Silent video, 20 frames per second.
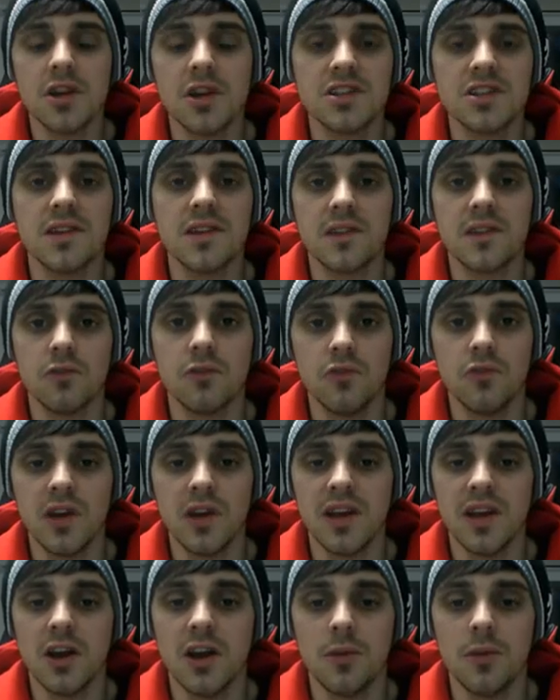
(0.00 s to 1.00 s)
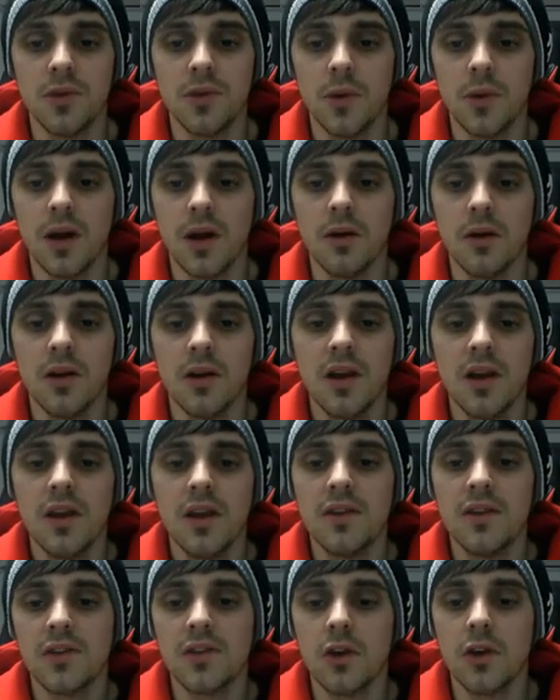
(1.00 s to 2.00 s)
much this can really help you out.
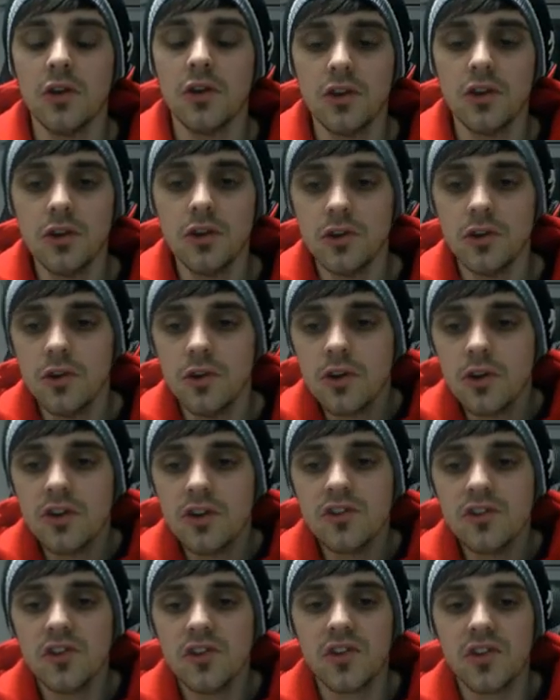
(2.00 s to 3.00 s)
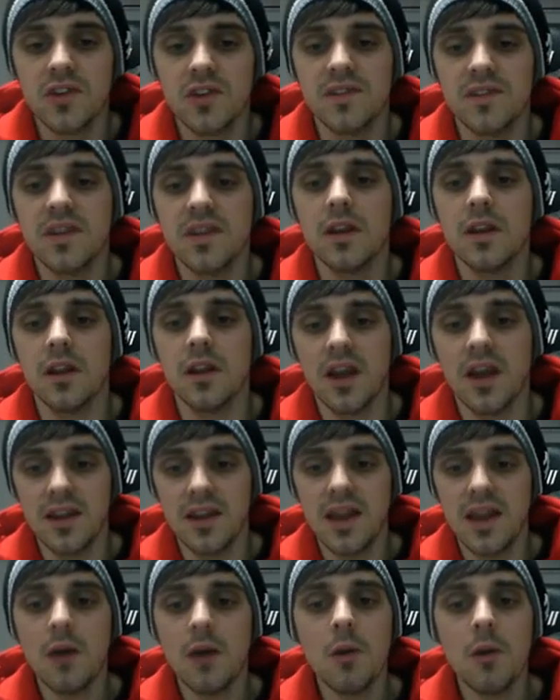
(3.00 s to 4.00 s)
So you can just consider, like,
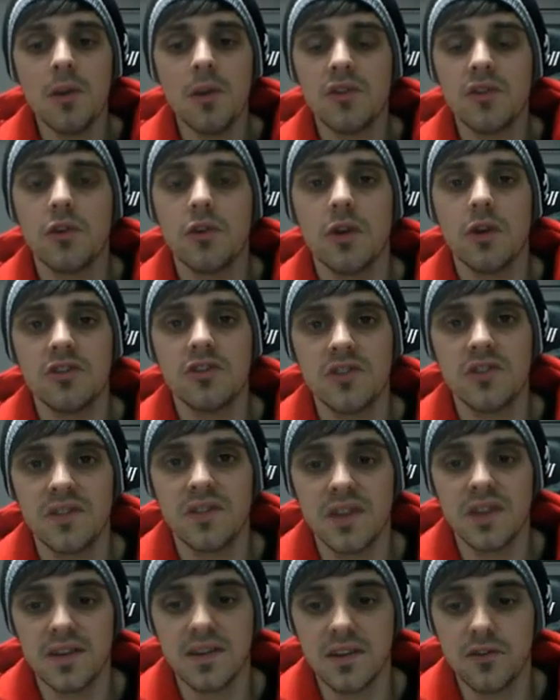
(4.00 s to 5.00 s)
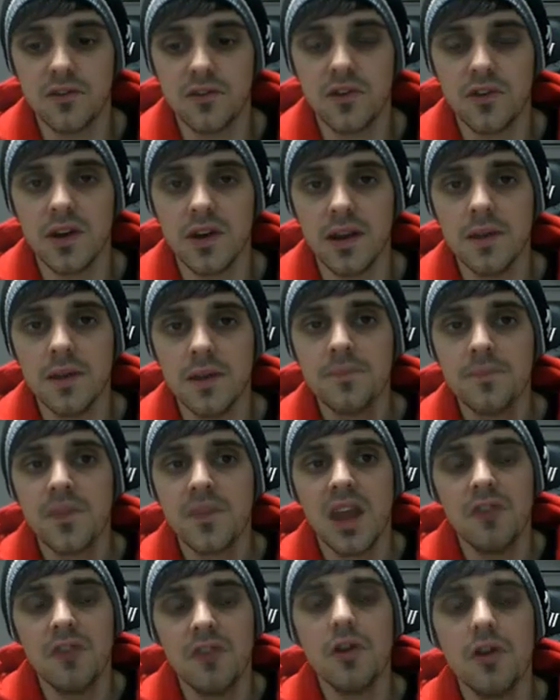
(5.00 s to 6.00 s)
now I'm at 263.
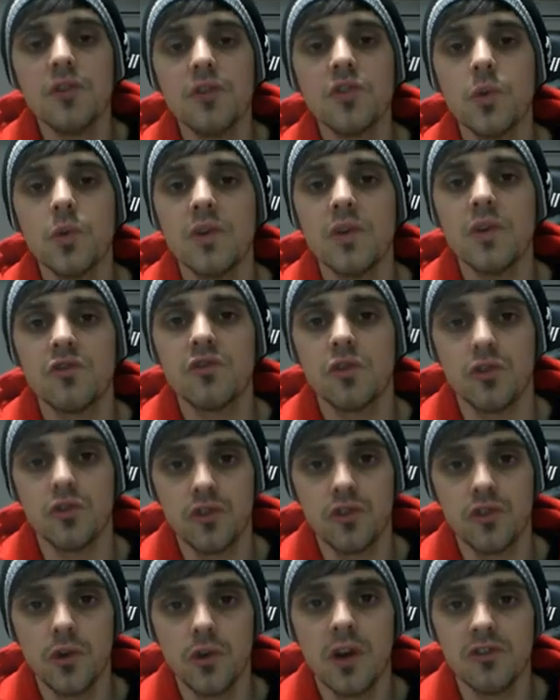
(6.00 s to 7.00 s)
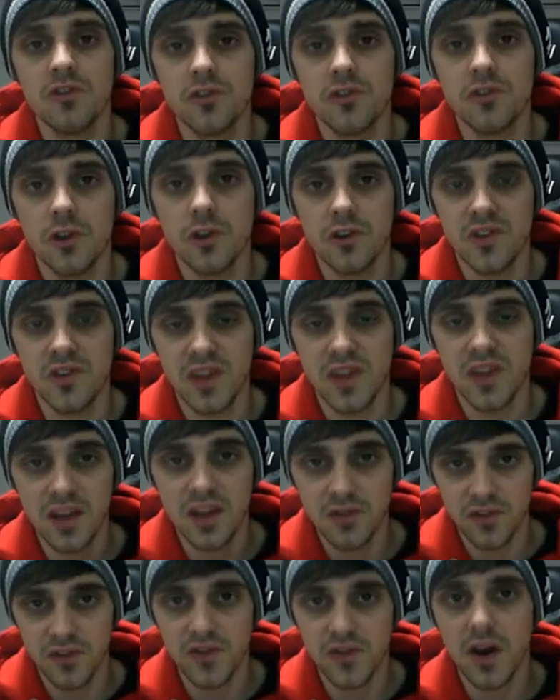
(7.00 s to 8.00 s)
If I was to withdraw $200 a day
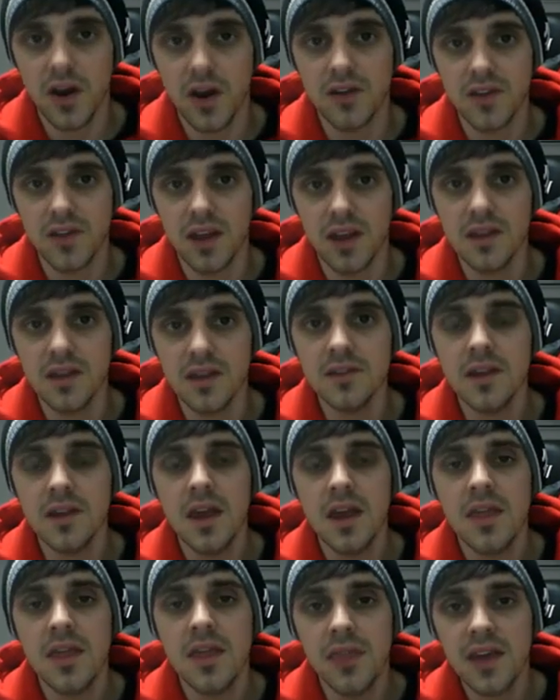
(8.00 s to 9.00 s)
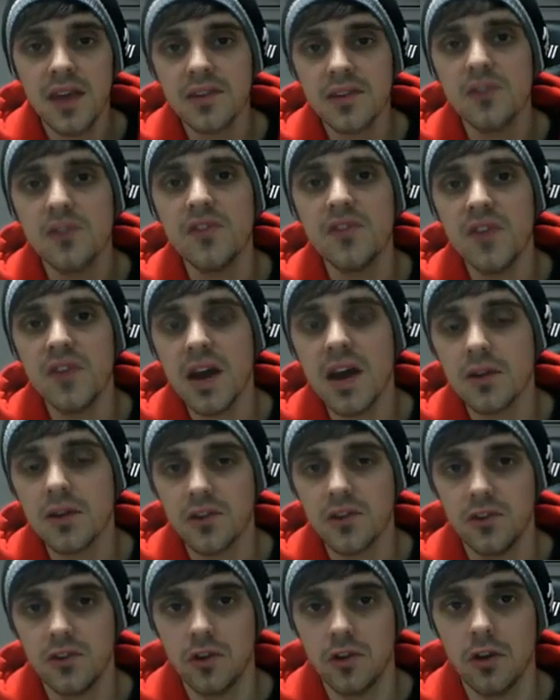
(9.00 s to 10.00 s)
for 5 days, that's
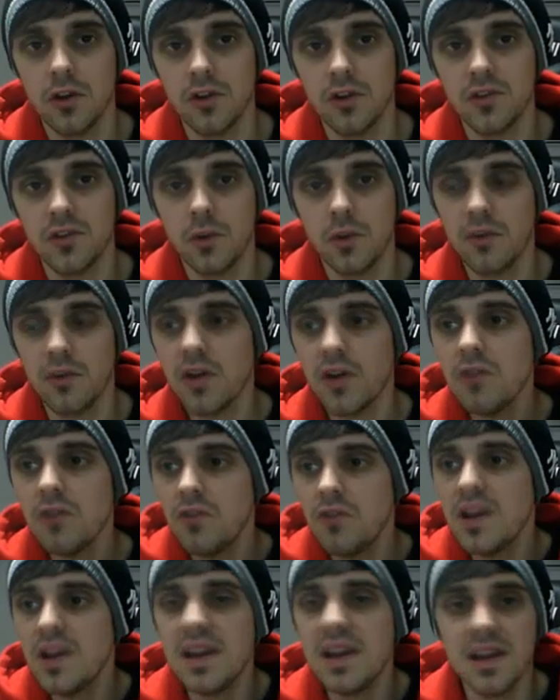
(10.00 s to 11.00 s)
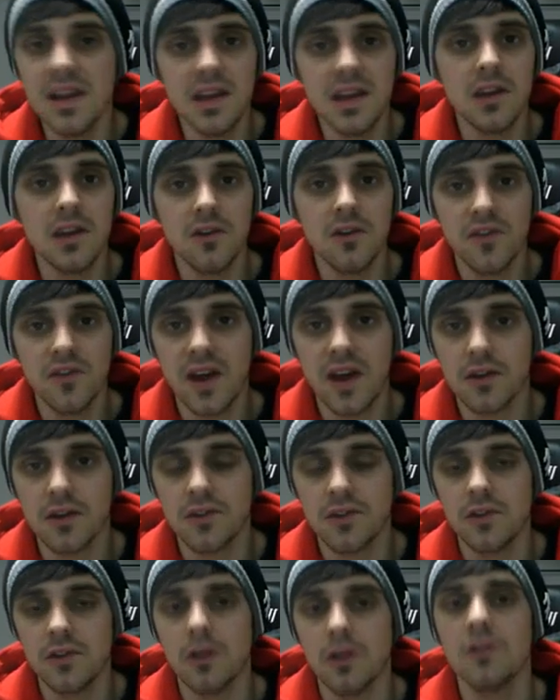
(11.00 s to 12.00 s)
$1,000. So if I really needed
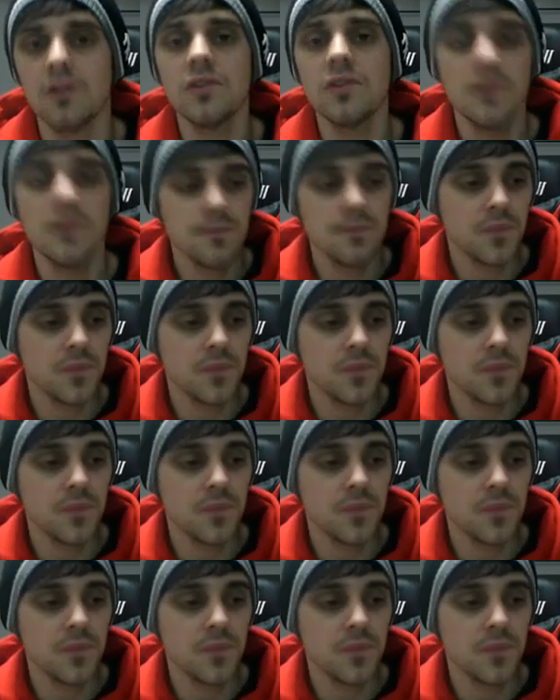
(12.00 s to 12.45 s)
$1,000,